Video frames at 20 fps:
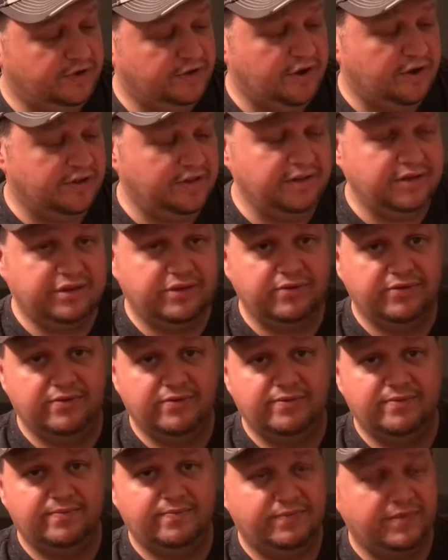Curly
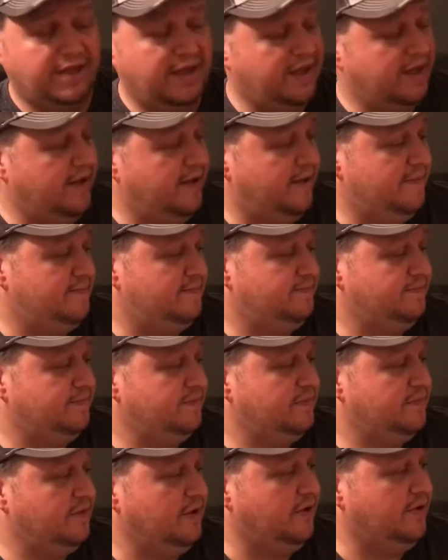Sue, on
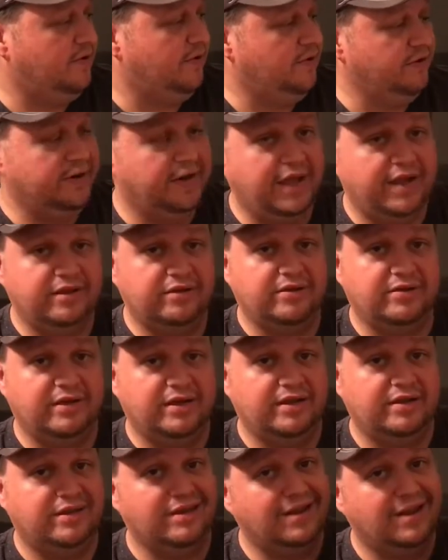
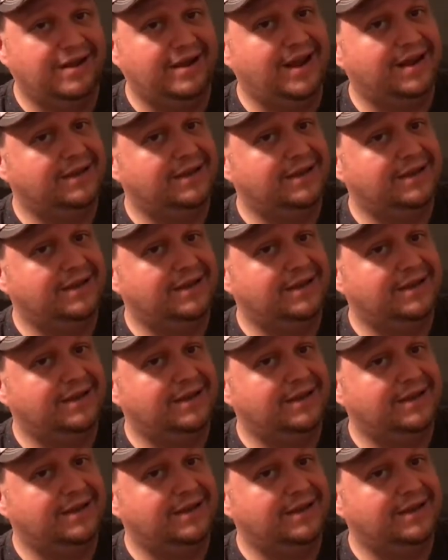Laserdisc, and